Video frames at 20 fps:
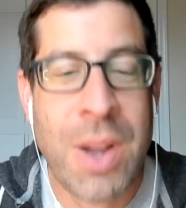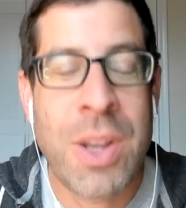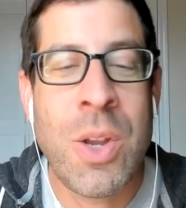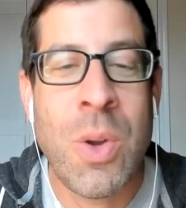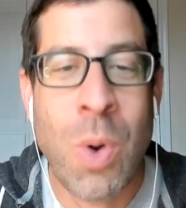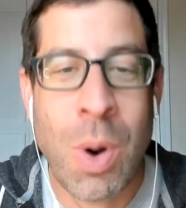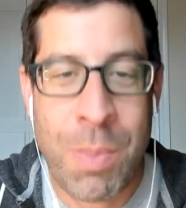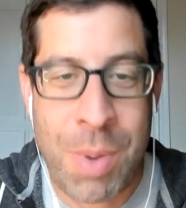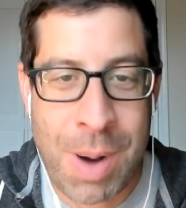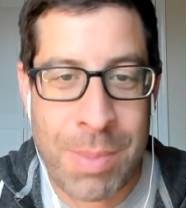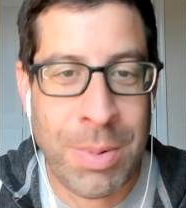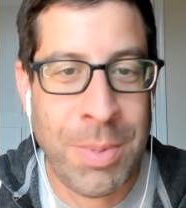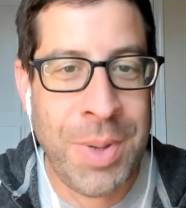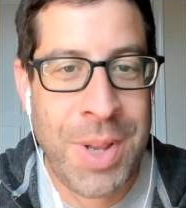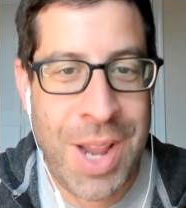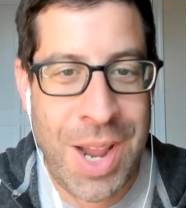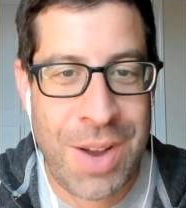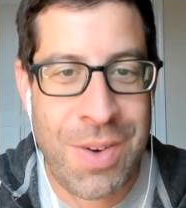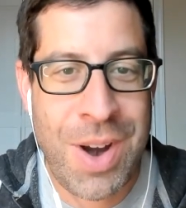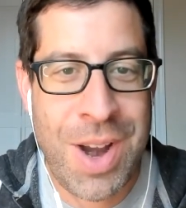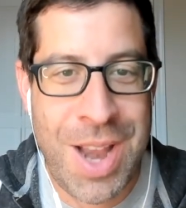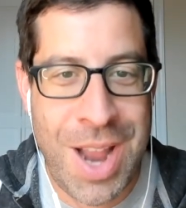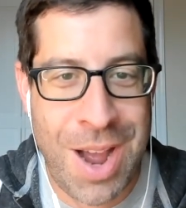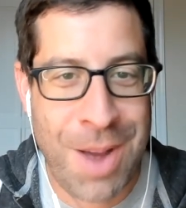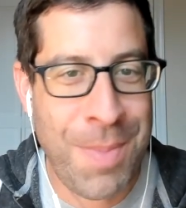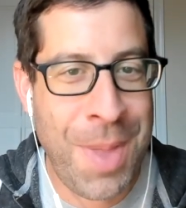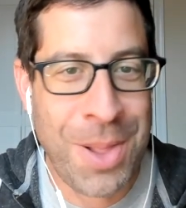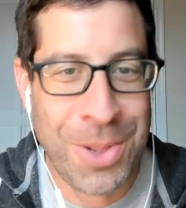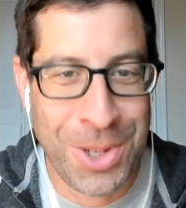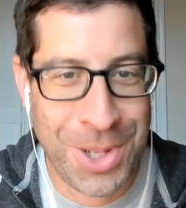uh, you are probably ahead right now.
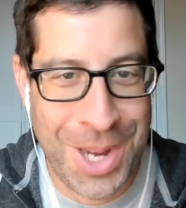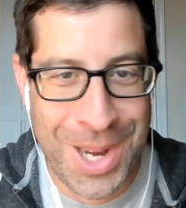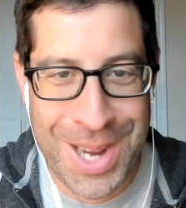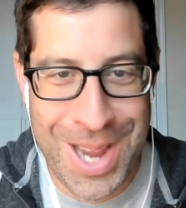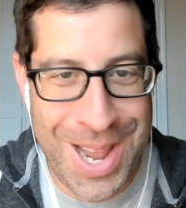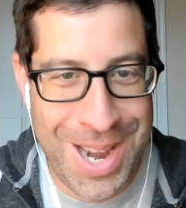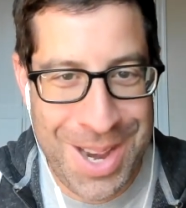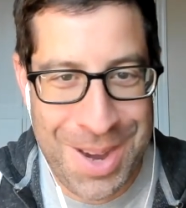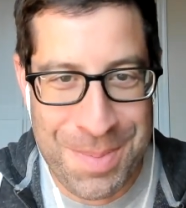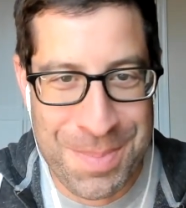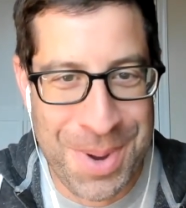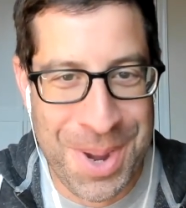I'm not looking at it,